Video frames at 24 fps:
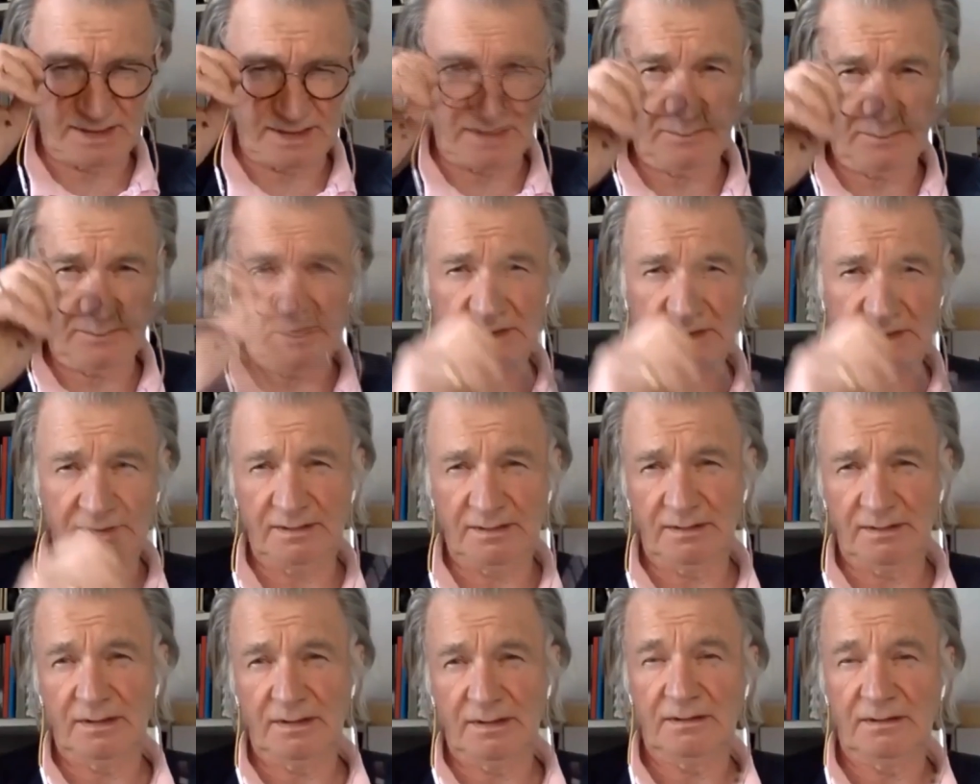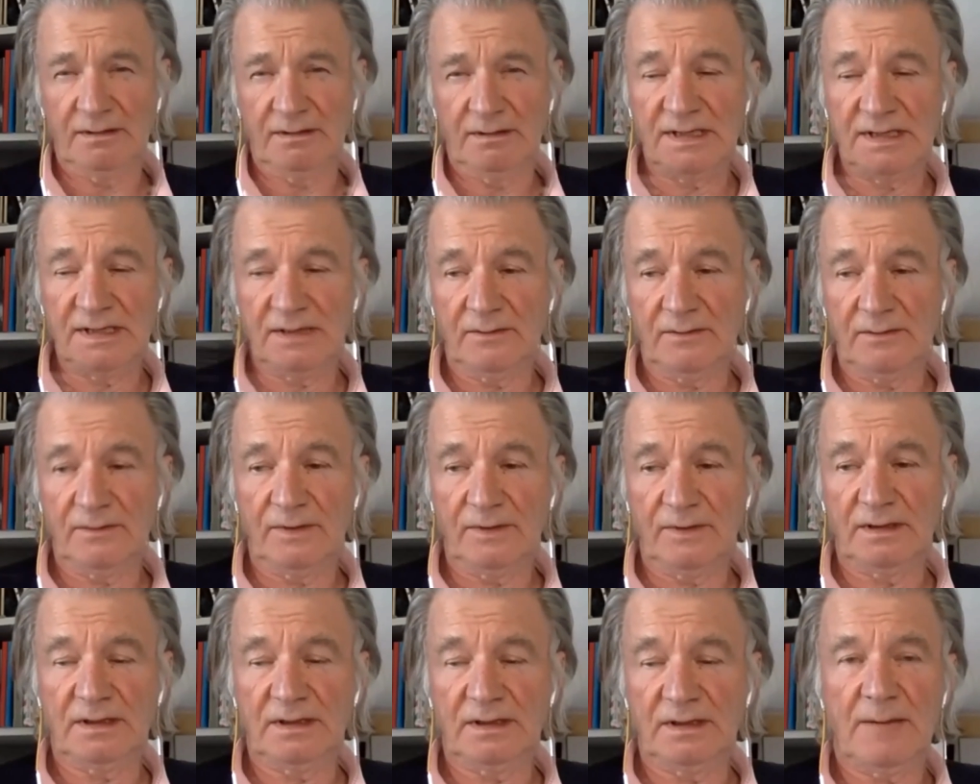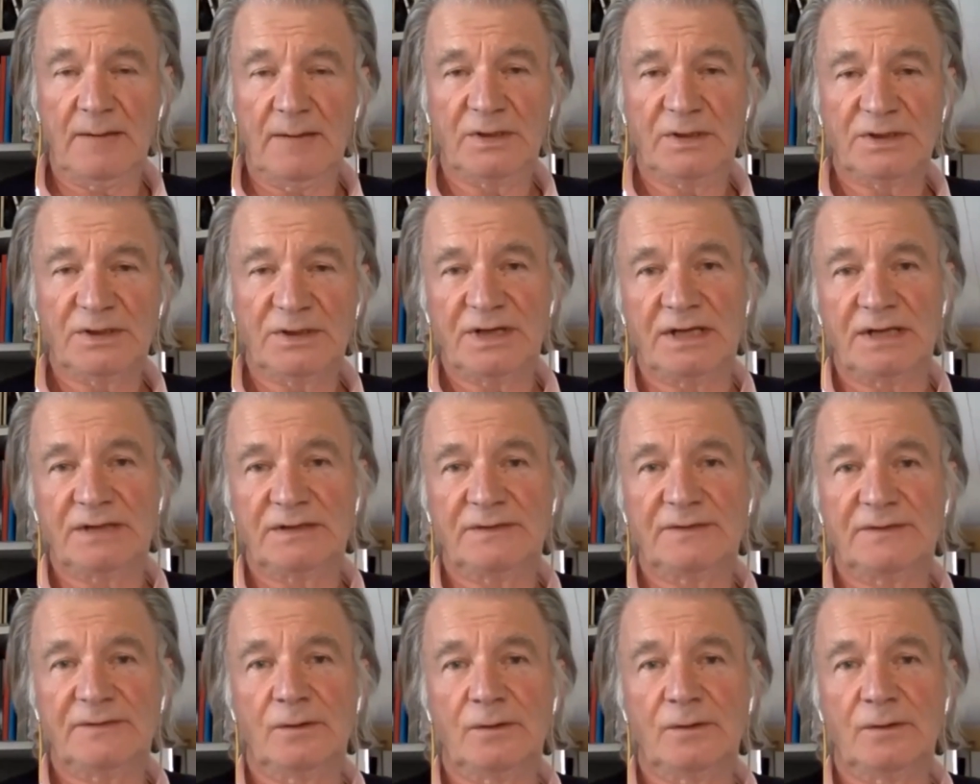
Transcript: I've been dealing with climate change